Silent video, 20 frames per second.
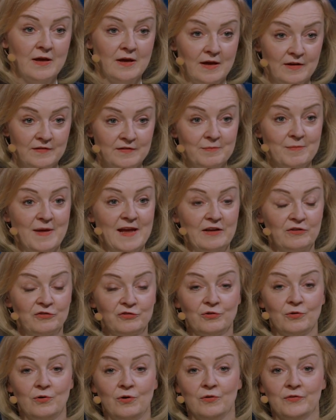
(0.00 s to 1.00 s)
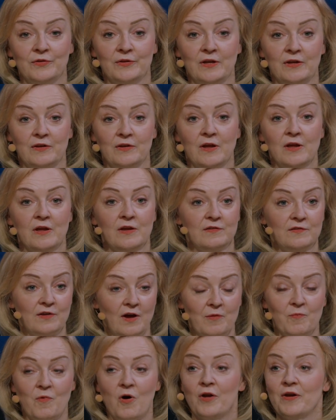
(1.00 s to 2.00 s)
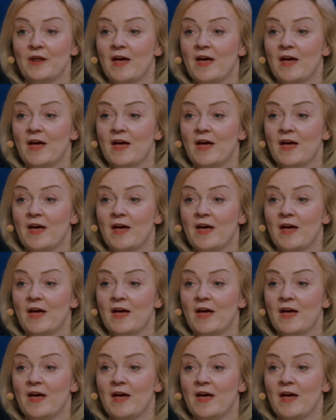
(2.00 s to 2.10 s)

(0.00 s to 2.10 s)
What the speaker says: and to make sure that Taiwan